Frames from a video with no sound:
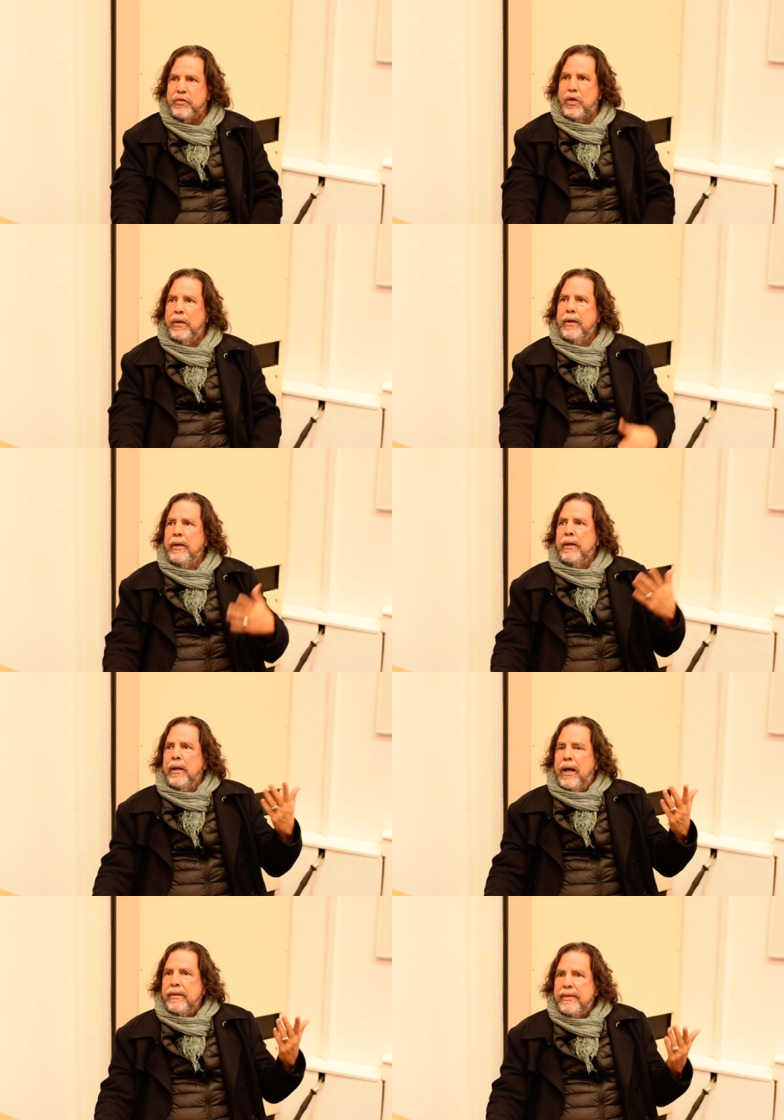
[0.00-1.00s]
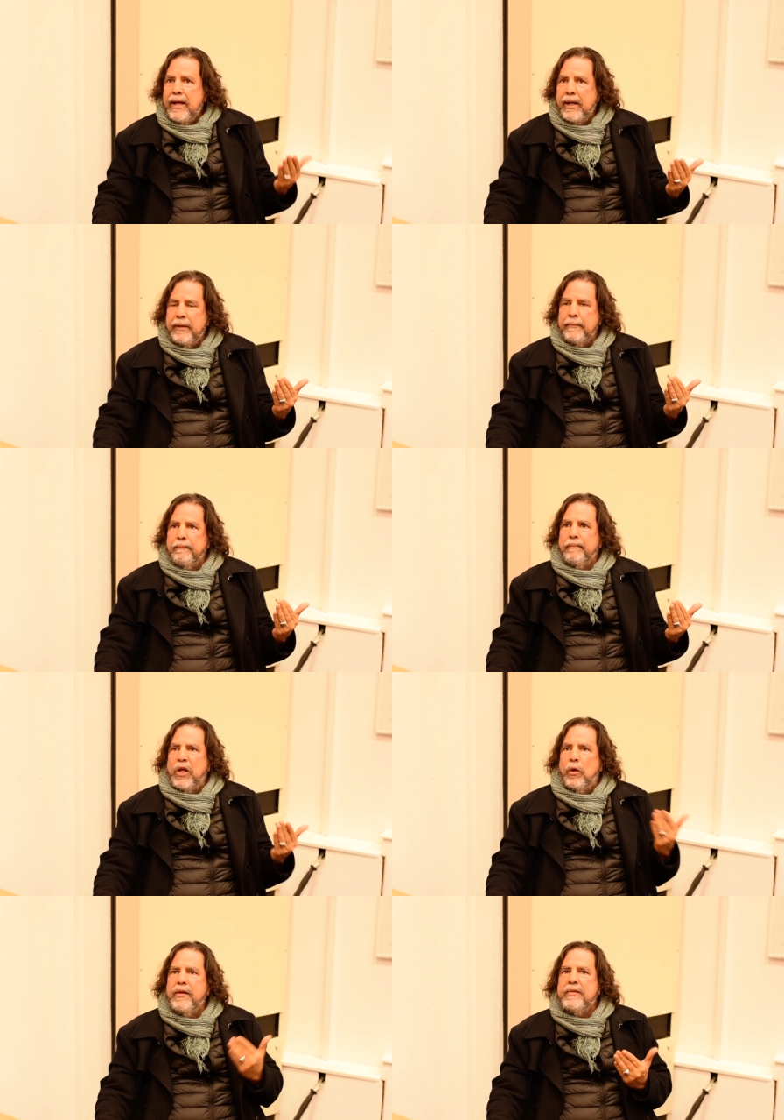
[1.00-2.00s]
So, and then
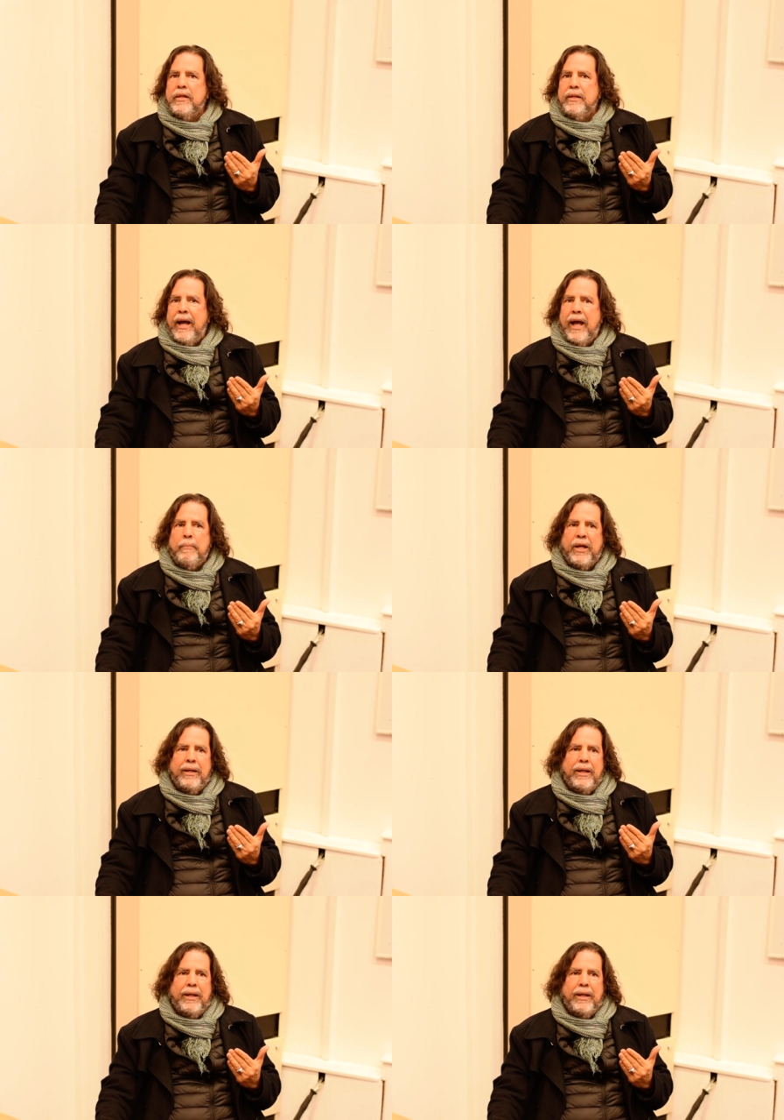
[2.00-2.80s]
the other thing that happened